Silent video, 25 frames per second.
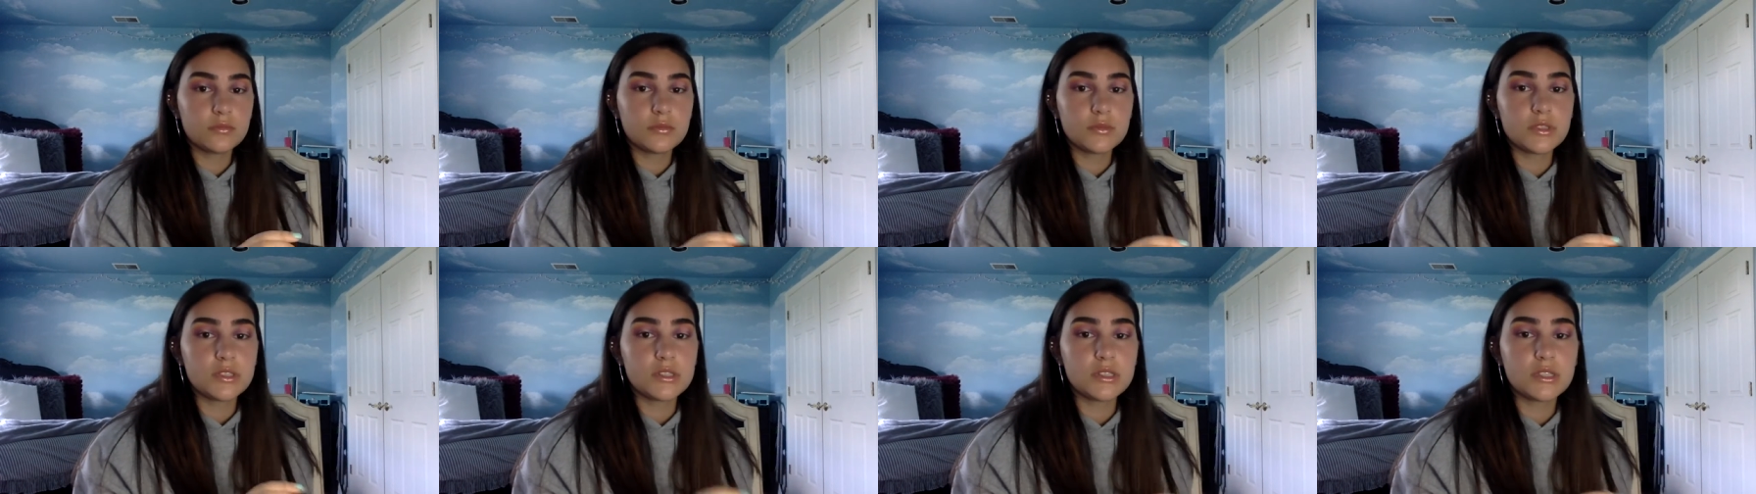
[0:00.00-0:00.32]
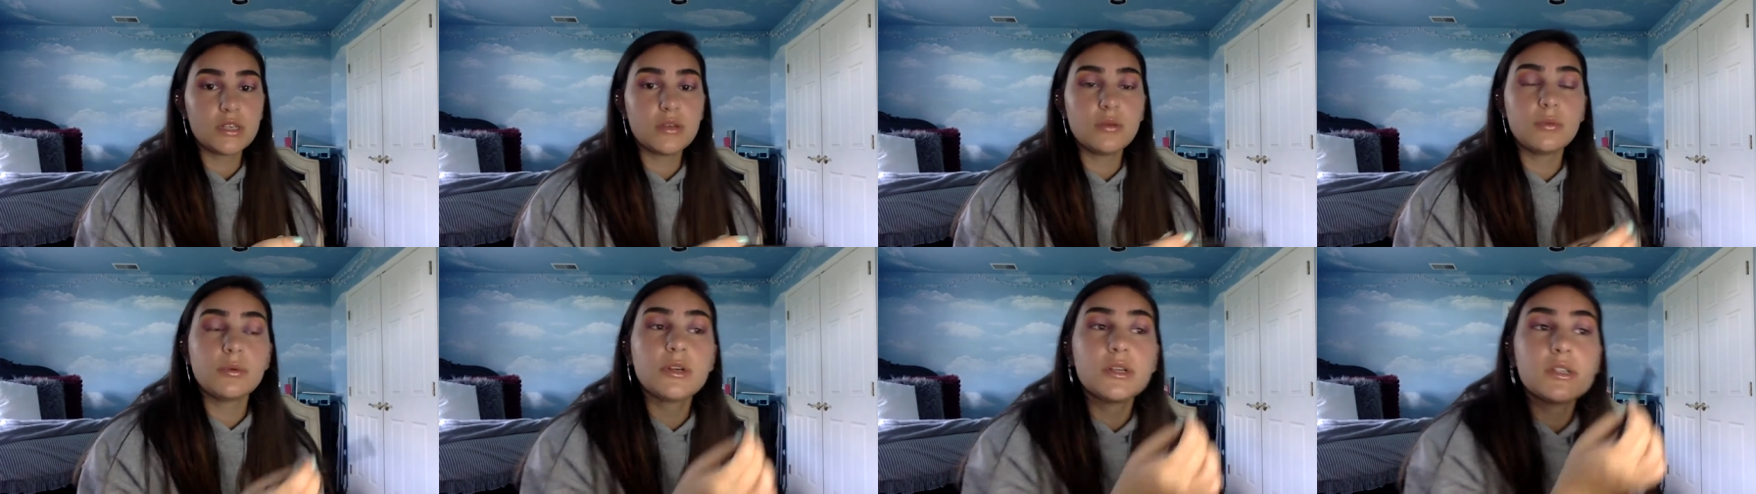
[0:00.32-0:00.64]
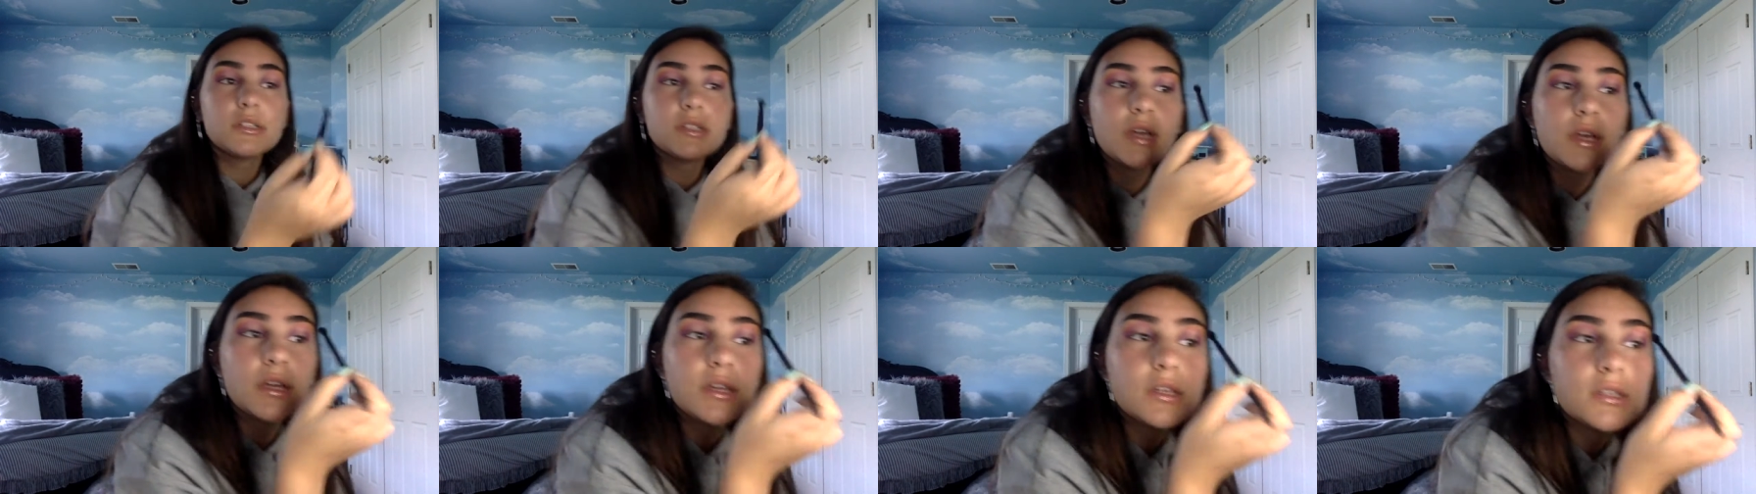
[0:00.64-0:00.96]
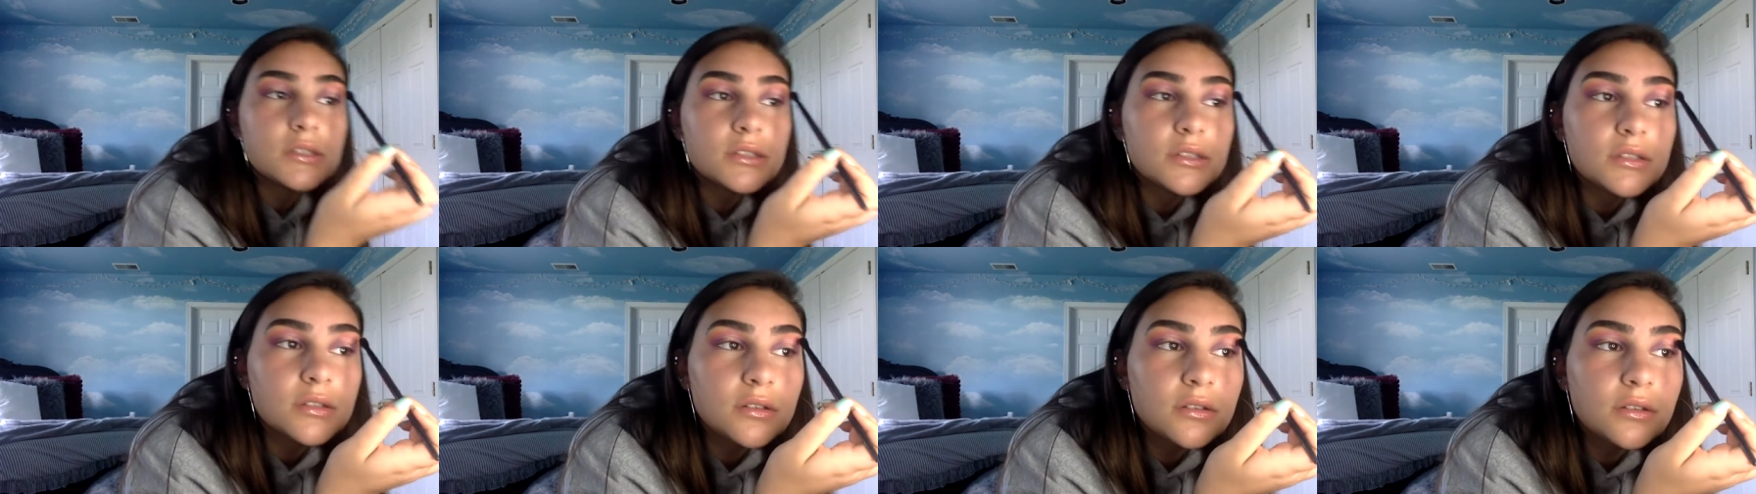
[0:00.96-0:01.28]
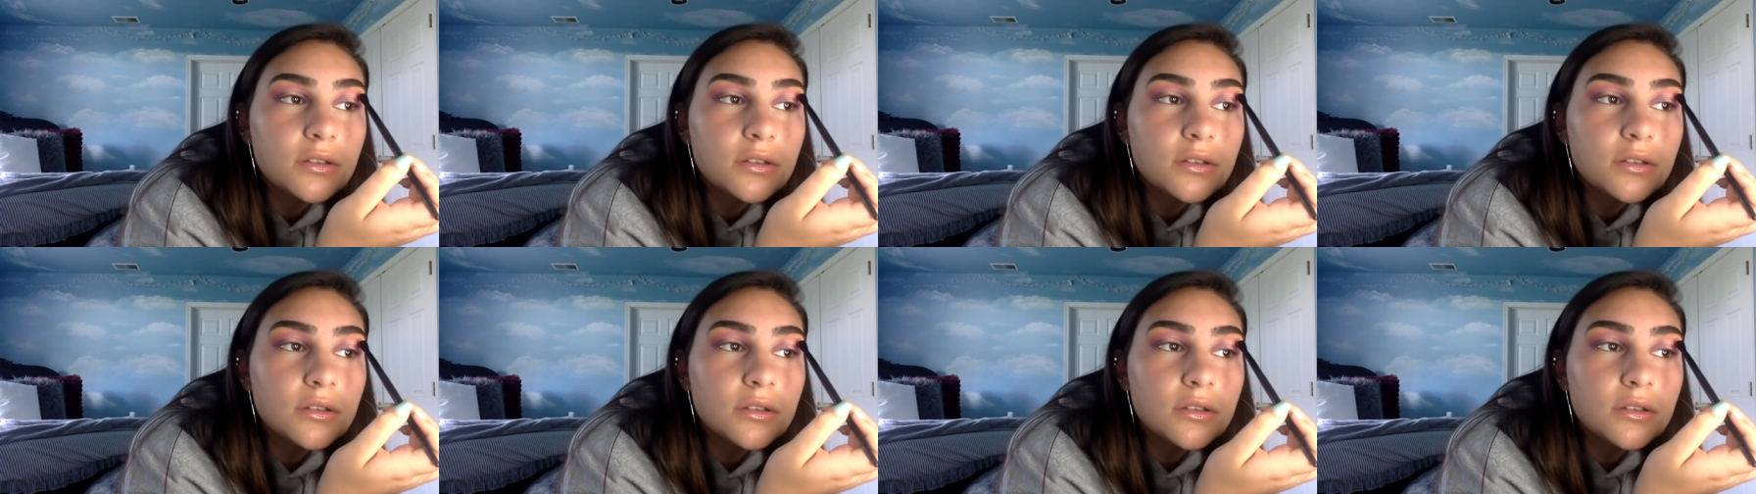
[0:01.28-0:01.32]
see where it takes,